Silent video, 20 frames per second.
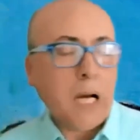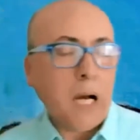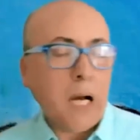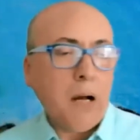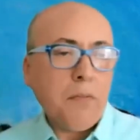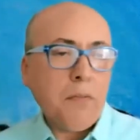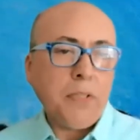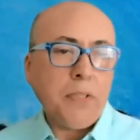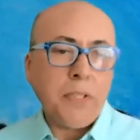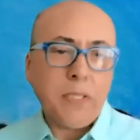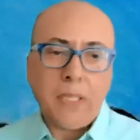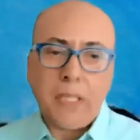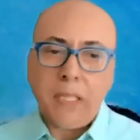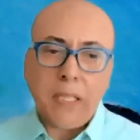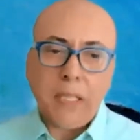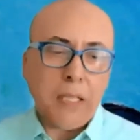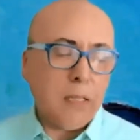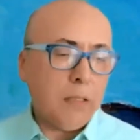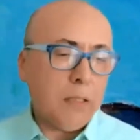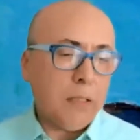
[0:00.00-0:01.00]
yeah, I think
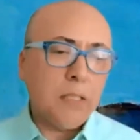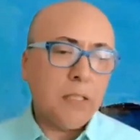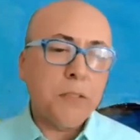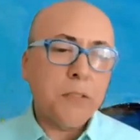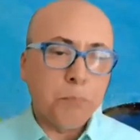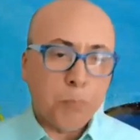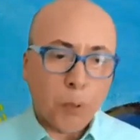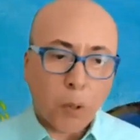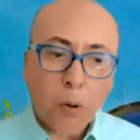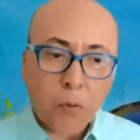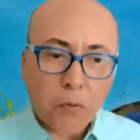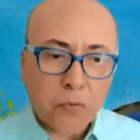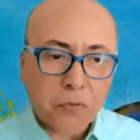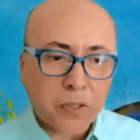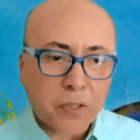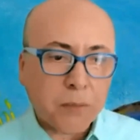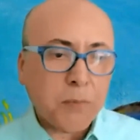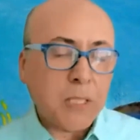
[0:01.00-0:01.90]
uh, it's both.